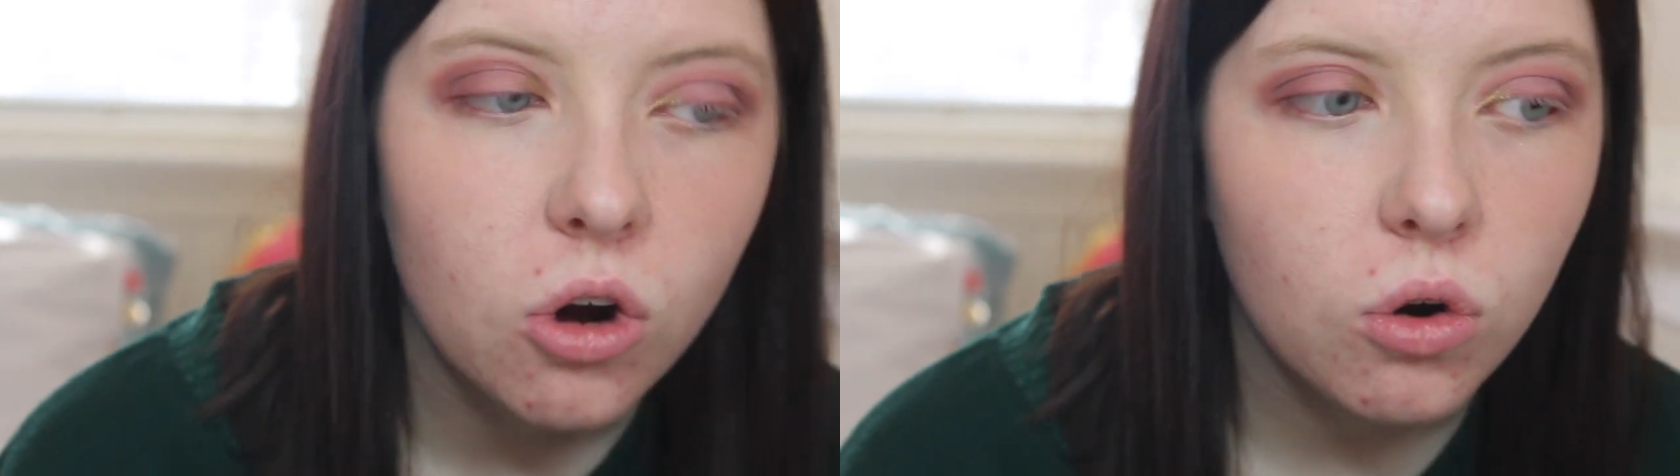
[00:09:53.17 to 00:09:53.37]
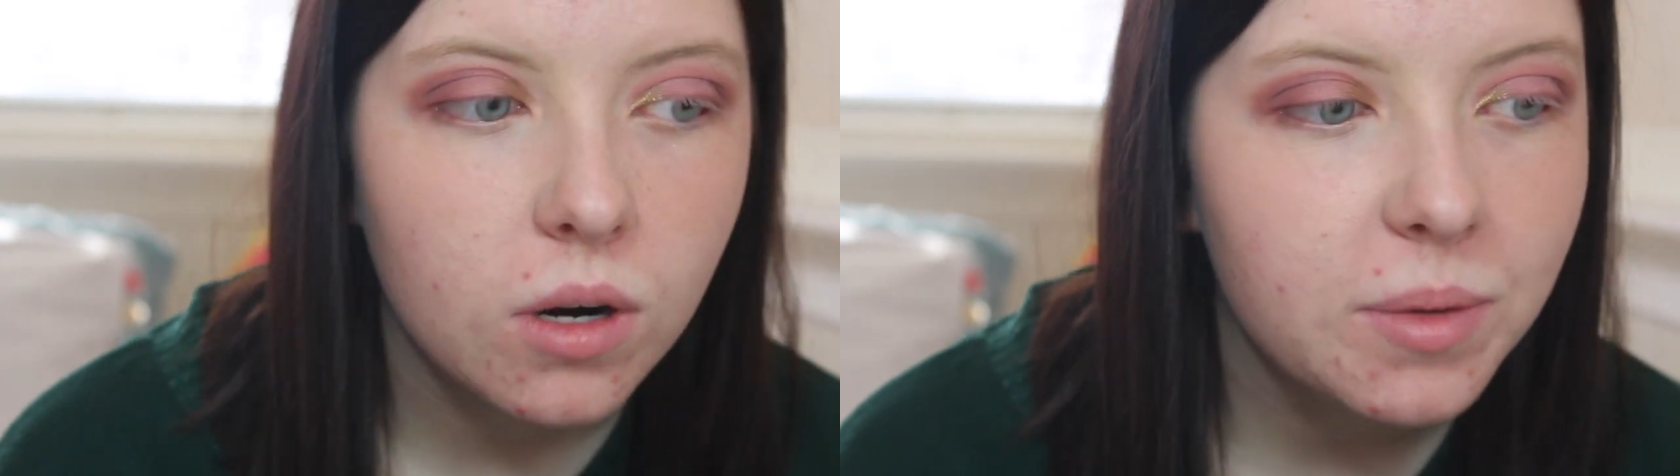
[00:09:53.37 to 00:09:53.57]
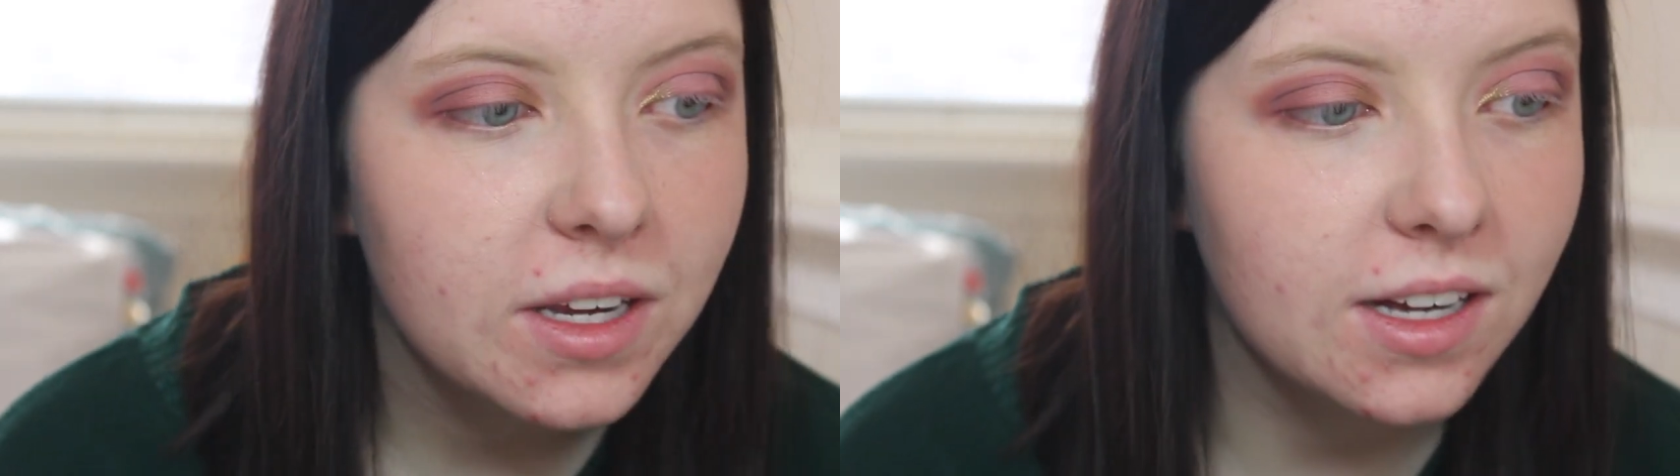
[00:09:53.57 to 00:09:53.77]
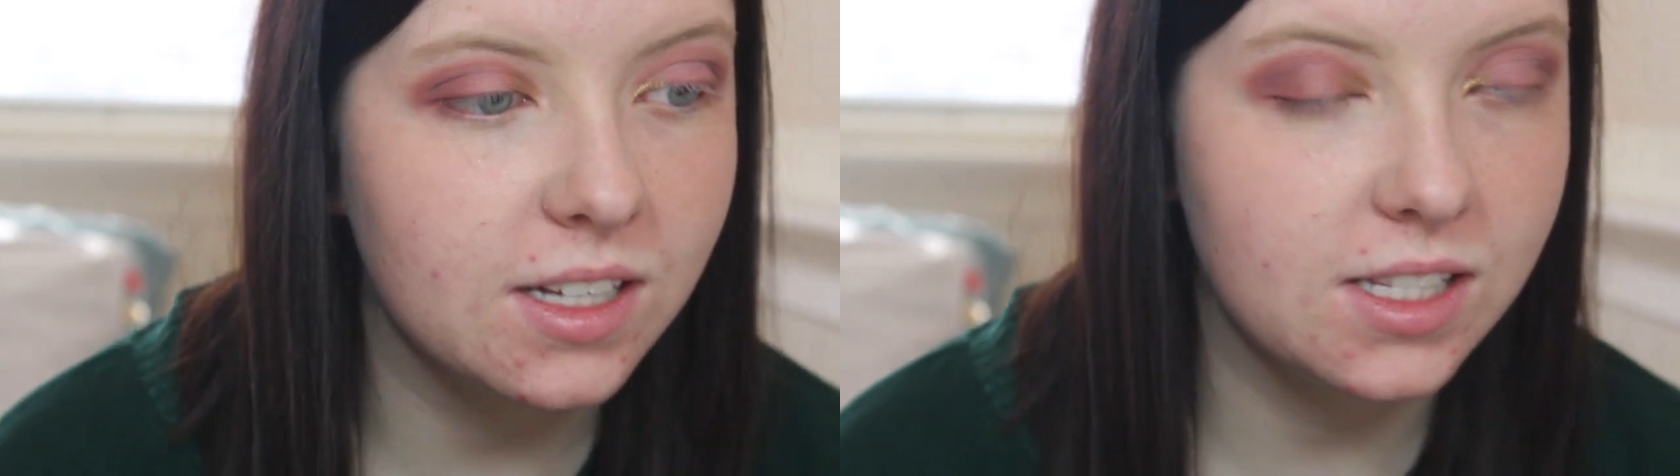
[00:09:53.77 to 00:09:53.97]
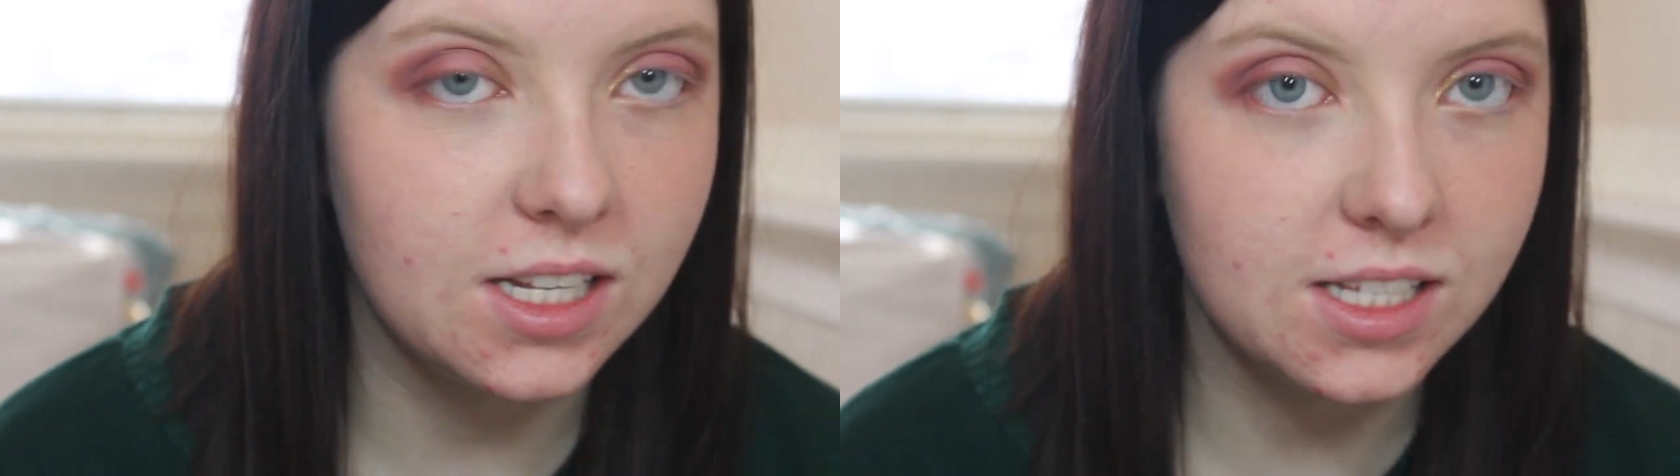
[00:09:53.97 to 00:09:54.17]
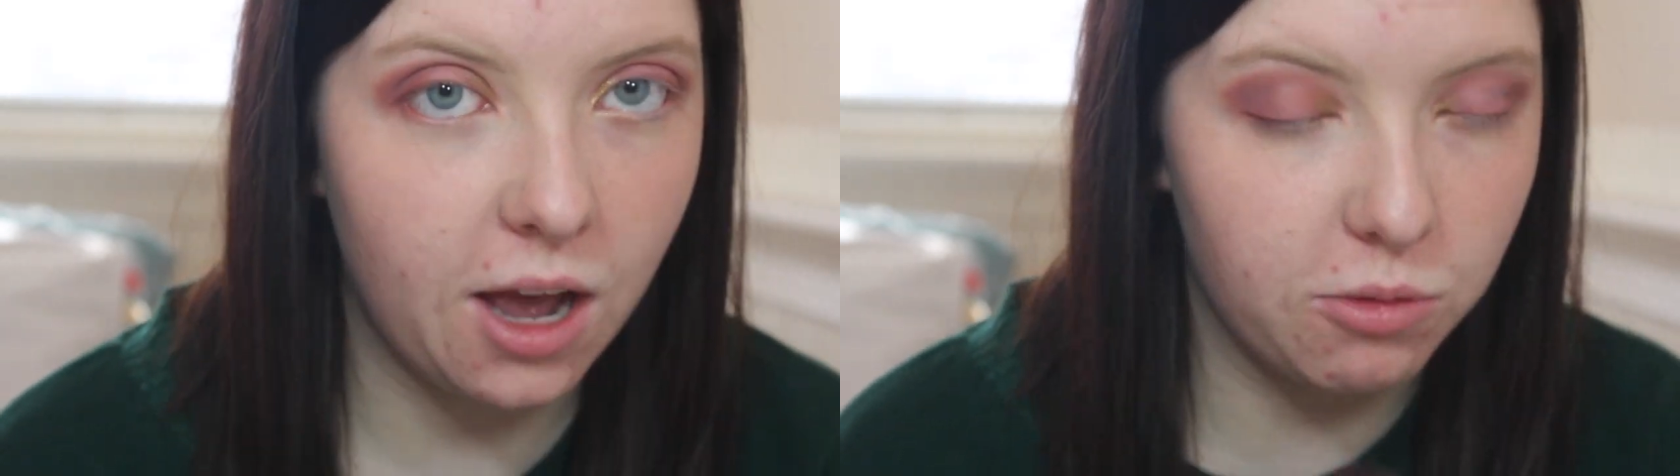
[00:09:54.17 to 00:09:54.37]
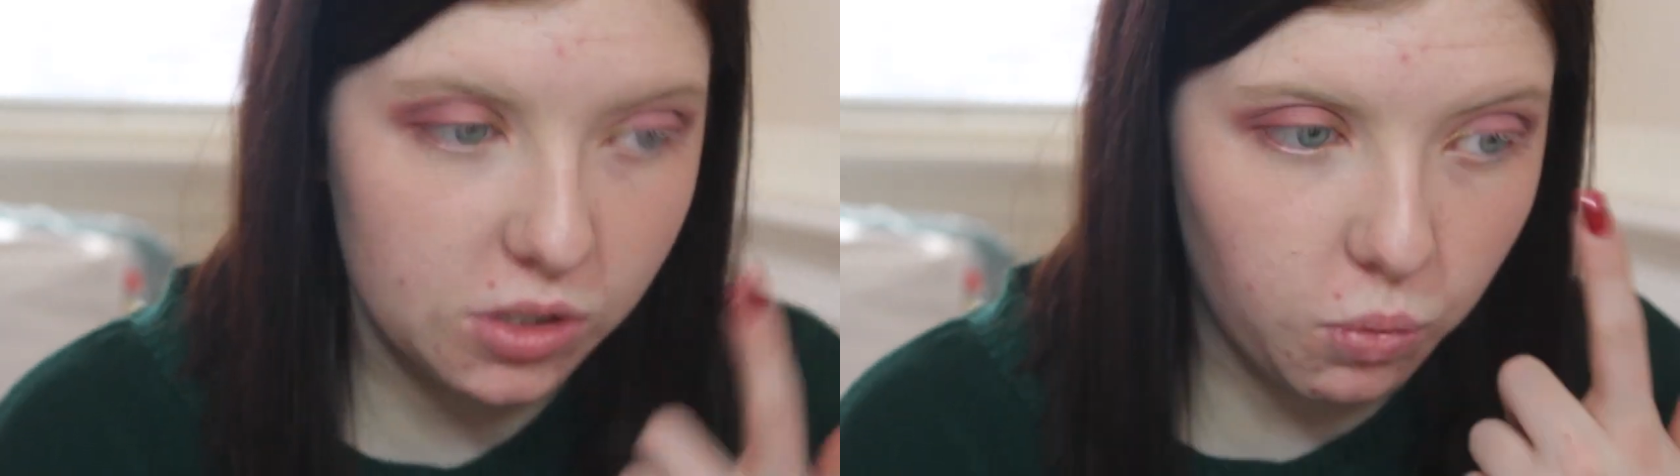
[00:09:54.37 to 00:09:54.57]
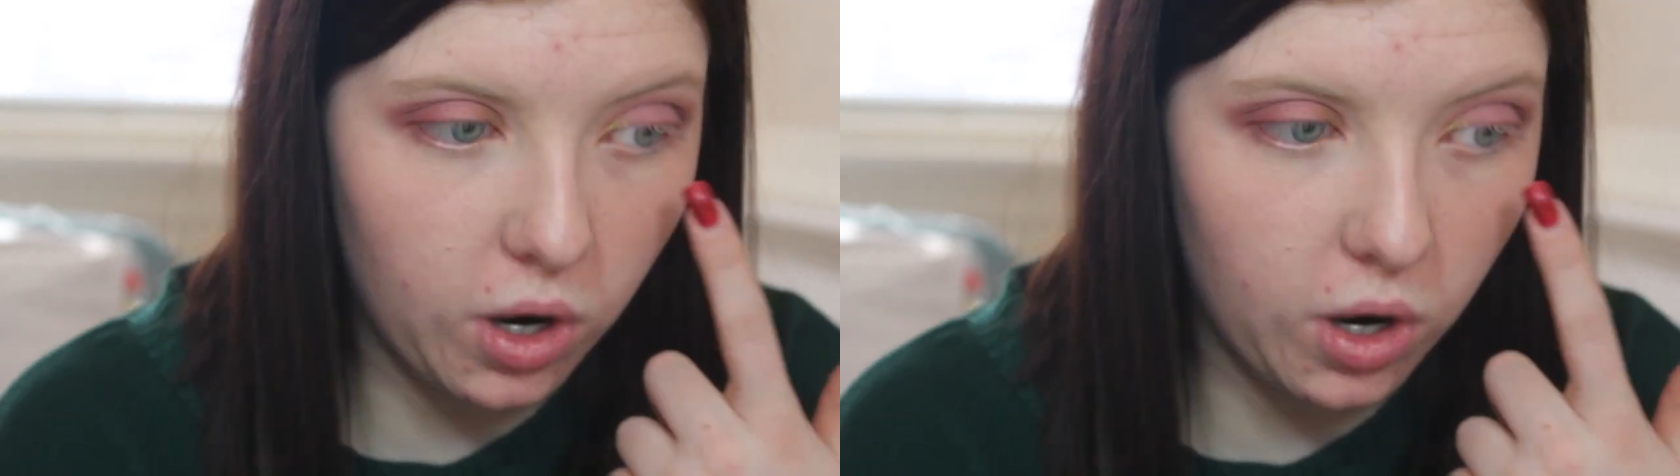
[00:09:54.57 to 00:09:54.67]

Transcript: or because this eye was